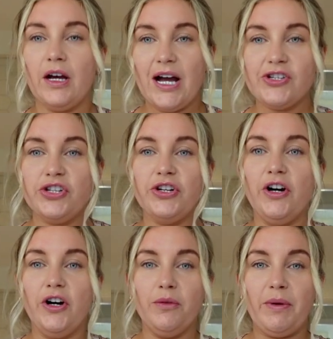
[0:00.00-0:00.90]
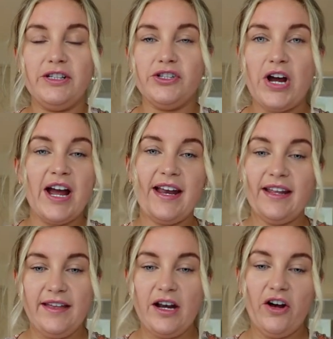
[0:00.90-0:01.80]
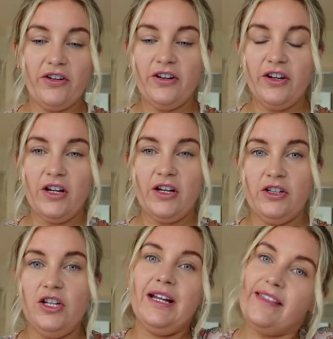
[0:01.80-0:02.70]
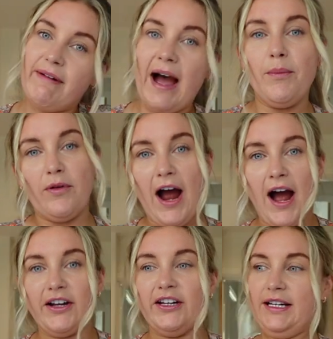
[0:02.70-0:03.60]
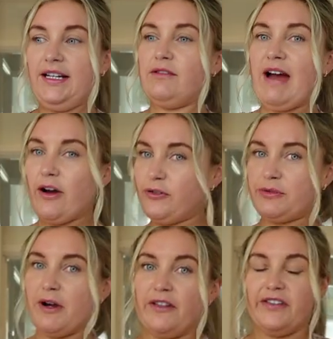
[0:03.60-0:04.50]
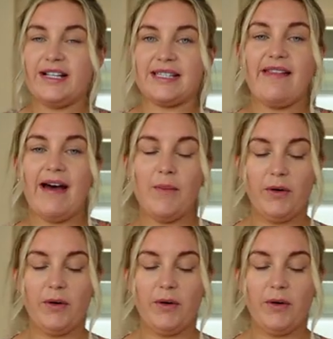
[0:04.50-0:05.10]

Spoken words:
As you know, when you try anything on, you need the right bra, you need the right underwear and things like that.